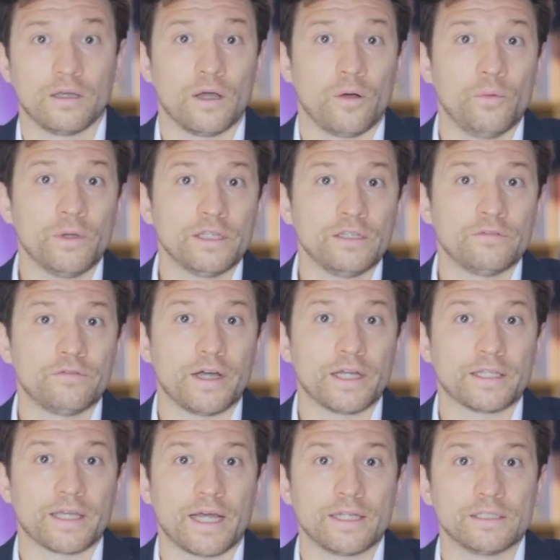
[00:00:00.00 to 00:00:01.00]
We can invite
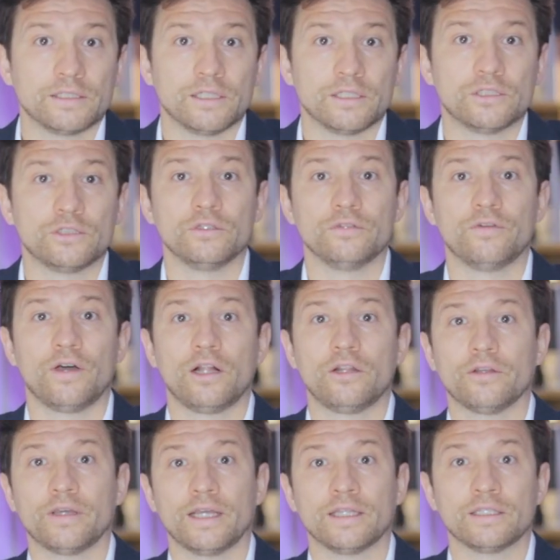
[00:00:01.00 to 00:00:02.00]
candidate to
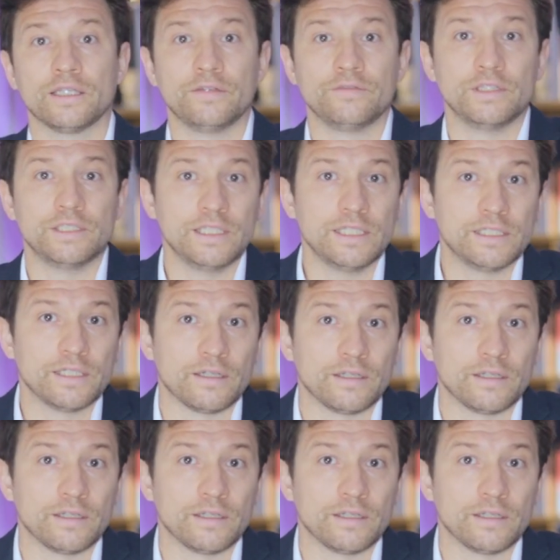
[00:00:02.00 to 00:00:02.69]
evaluate if the detail